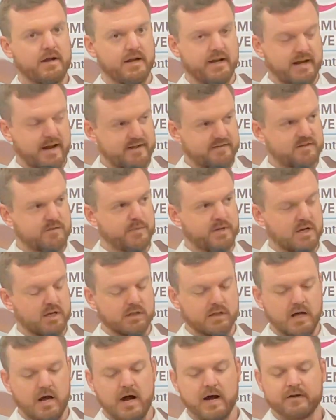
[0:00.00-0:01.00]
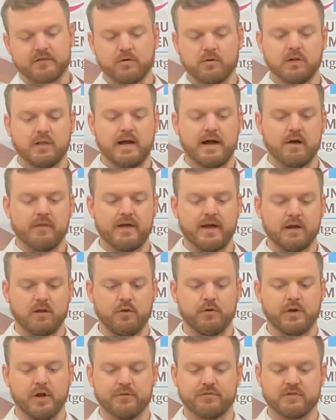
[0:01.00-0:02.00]
and it has to be unlocked to allow that
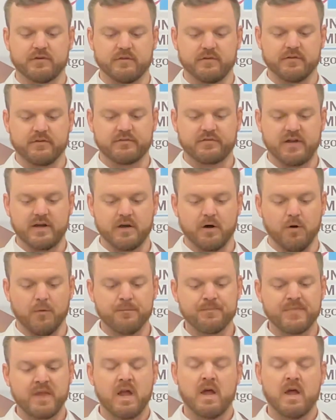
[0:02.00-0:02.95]
glucose into the cell.